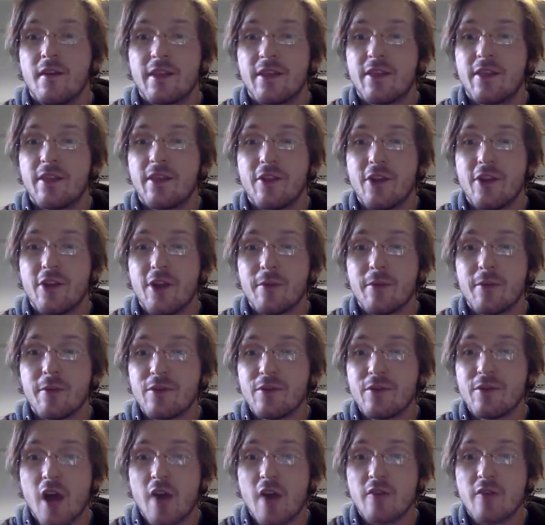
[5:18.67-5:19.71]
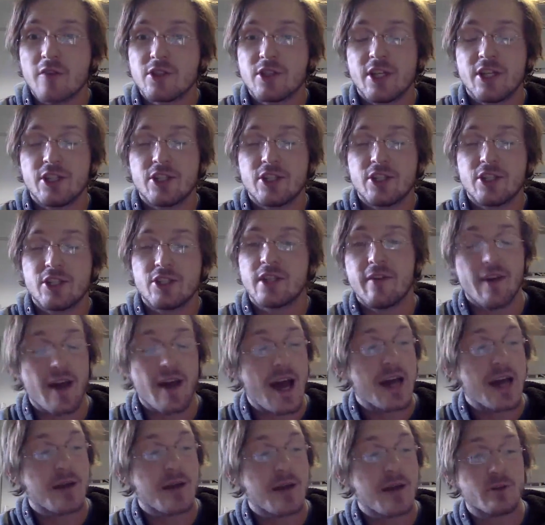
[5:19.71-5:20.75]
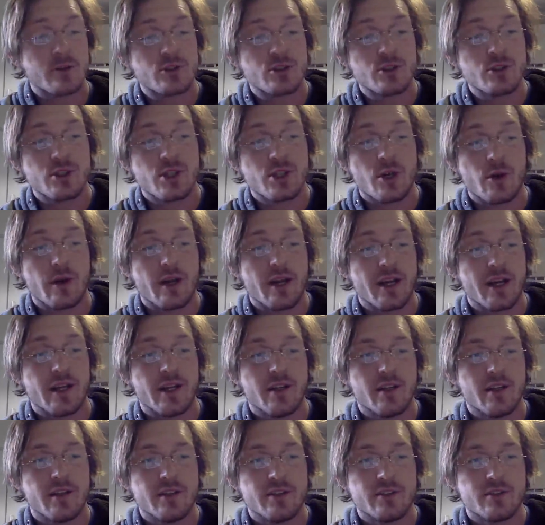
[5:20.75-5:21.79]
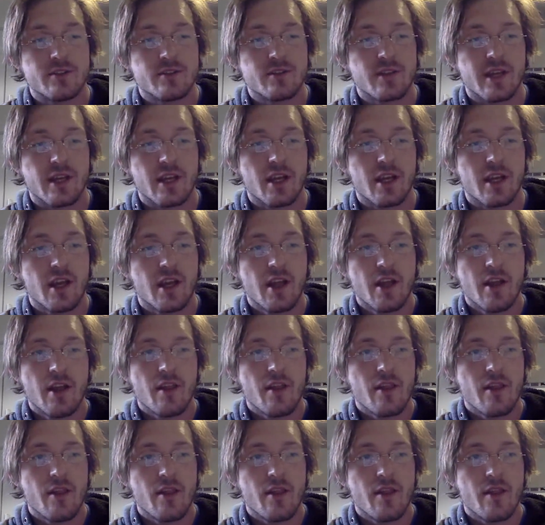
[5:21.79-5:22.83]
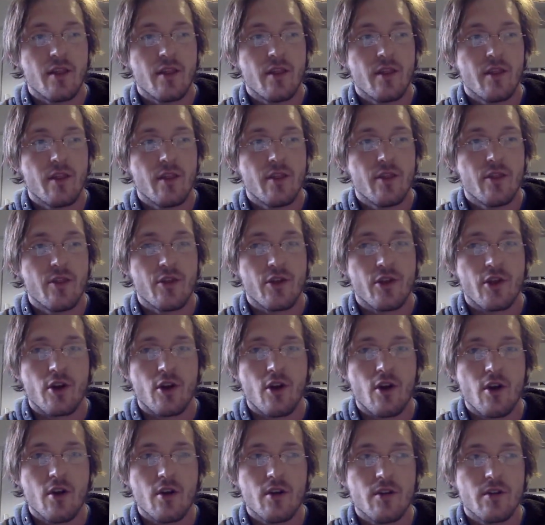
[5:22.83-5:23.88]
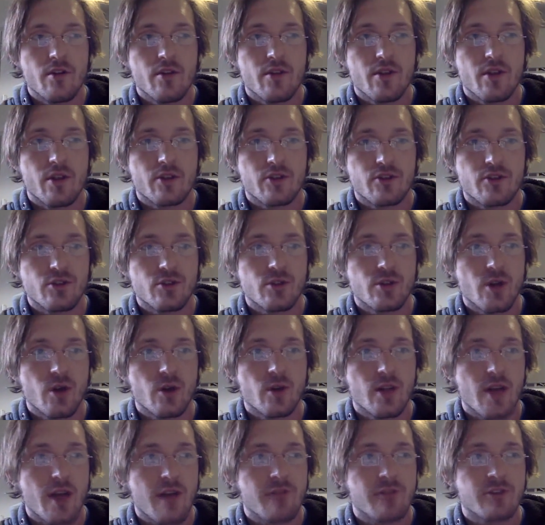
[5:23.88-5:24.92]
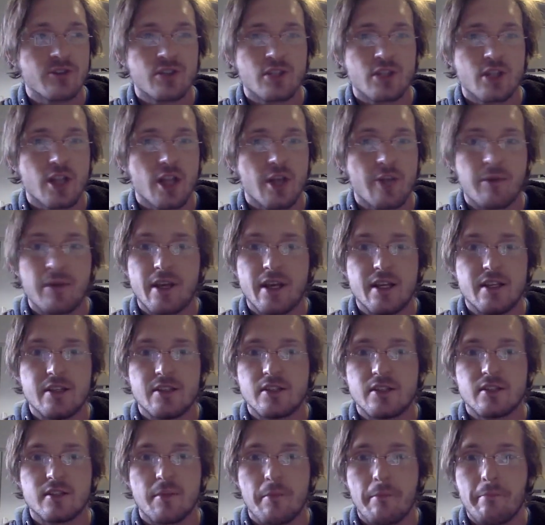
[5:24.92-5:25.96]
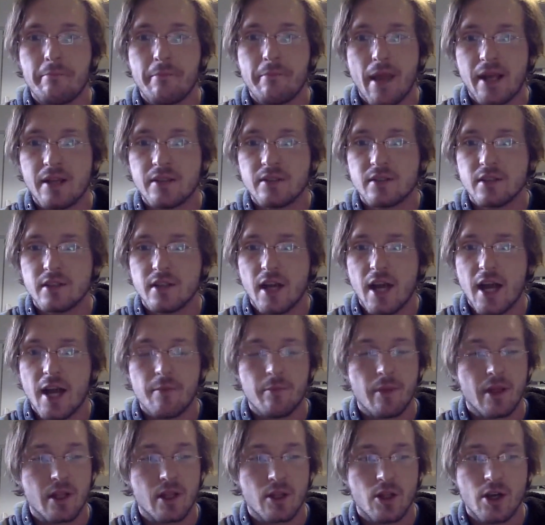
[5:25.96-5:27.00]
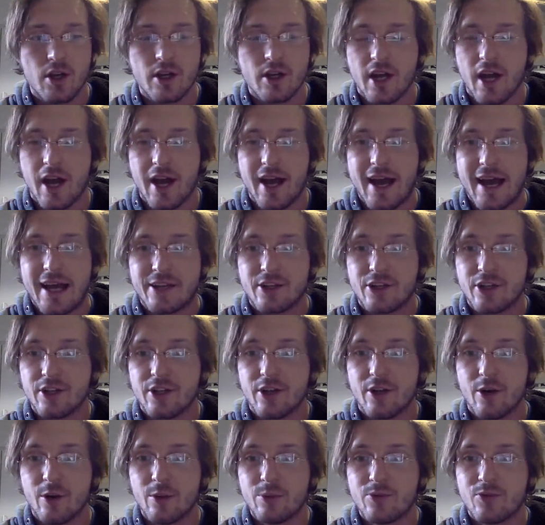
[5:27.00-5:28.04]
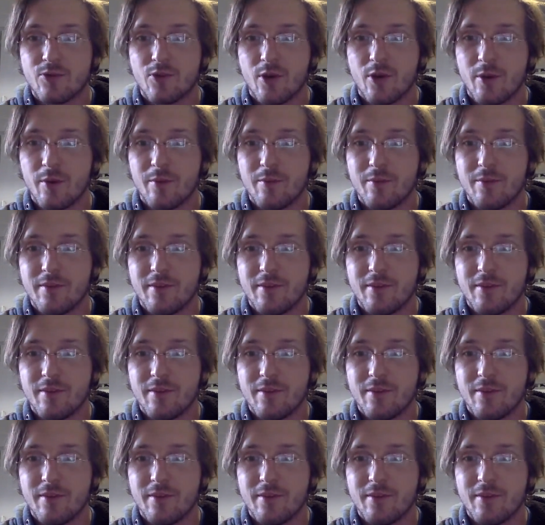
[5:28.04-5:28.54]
Like the number of conversations I've had about Trudeau, and it's like the Trudeau lovers are claiming he's this amazing guy. I'm like, look, I had good hopes for him.